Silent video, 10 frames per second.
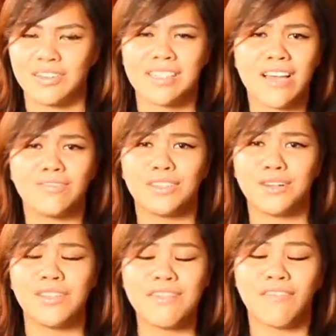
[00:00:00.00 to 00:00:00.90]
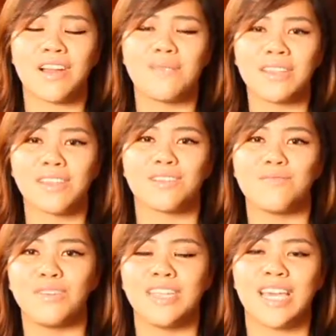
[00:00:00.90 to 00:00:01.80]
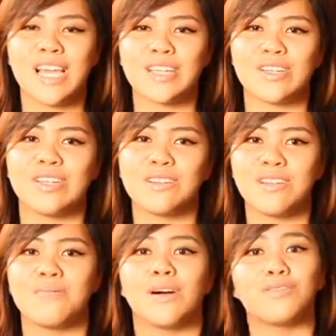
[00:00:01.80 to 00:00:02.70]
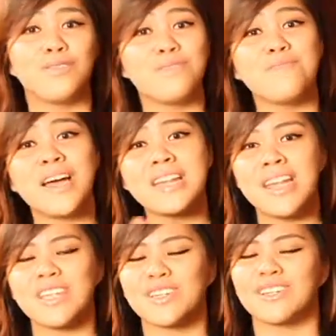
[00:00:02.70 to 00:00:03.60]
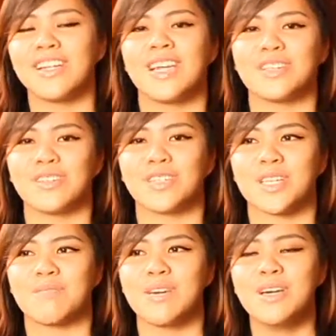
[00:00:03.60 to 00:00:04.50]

because after all, environmental communication is all about human-nature relationship.